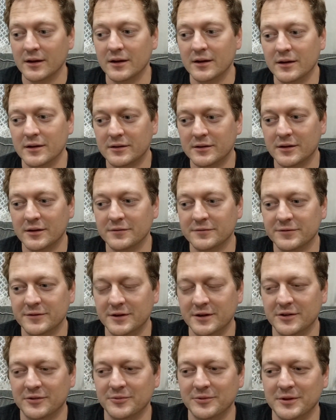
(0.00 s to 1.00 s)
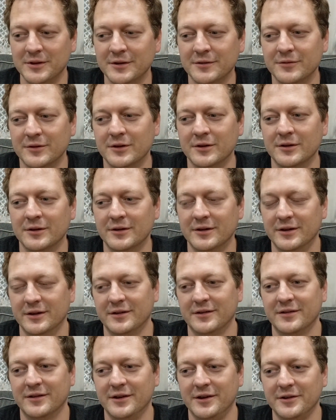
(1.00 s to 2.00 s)
Time flies when you have an
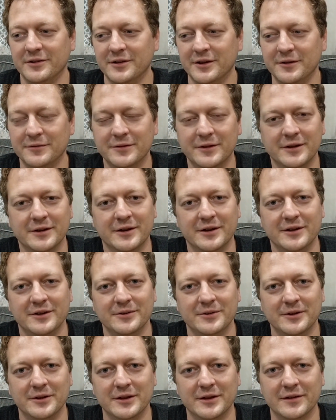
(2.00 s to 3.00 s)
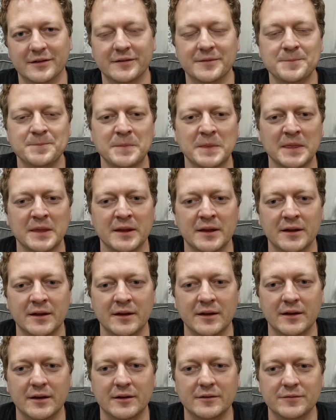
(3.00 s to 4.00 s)
exciting life like I do, I guess.
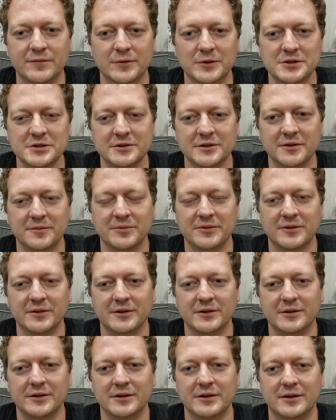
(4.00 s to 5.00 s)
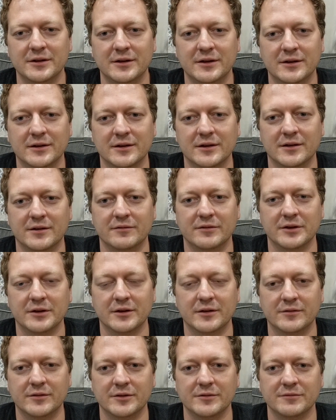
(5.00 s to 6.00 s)
Unfortunately, I'm still kind of
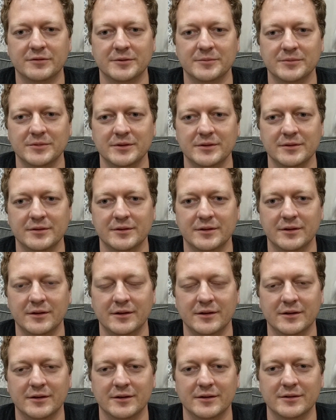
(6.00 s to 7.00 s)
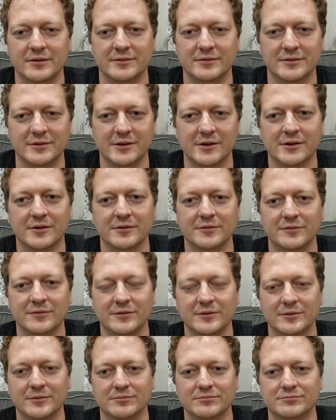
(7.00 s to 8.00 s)
recovering from the little
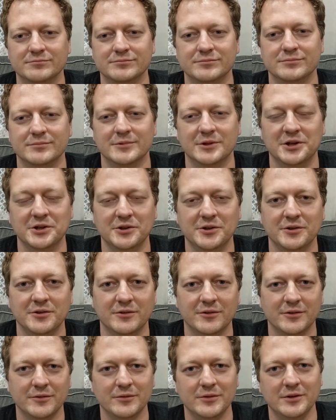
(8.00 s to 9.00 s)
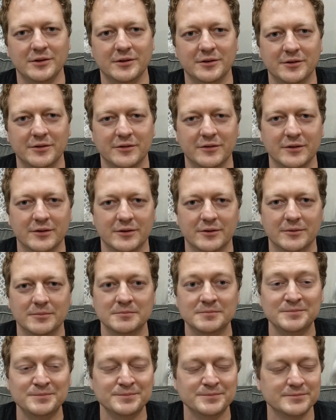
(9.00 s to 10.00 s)
London souvenir, so
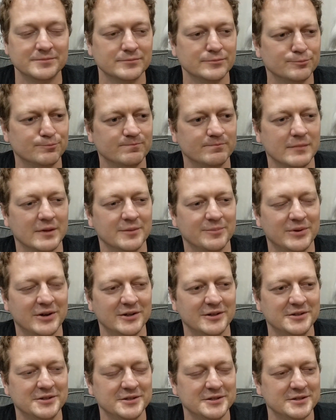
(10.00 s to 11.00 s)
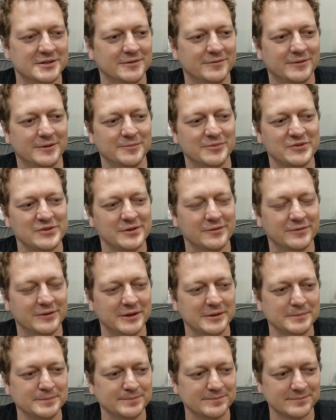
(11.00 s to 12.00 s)
apologies if I'm
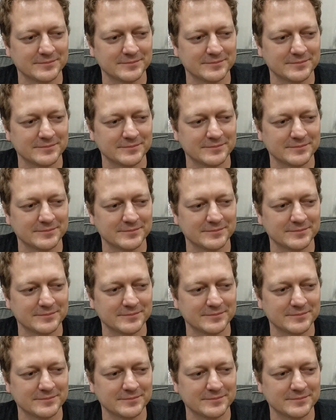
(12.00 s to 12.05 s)
sniffling.